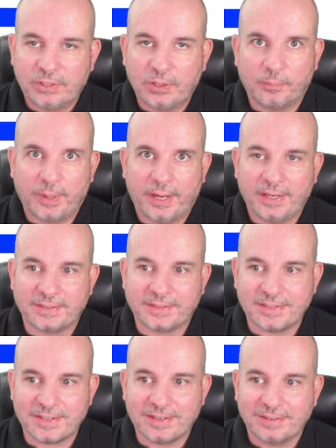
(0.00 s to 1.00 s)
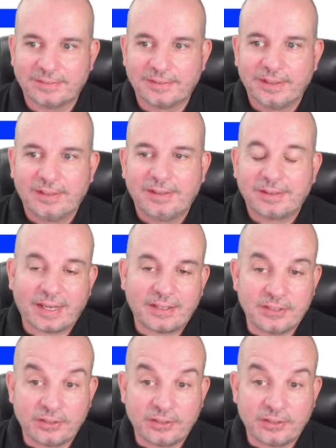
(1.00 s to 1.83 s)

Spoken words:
Not bad, is it? Again,